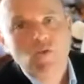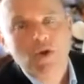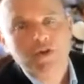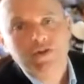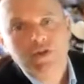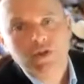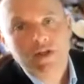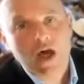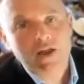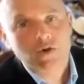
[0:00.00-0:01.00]
what do you
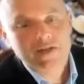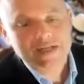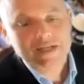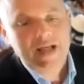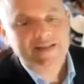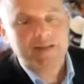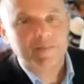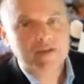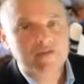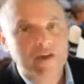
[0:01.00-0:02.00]
like or dislike, something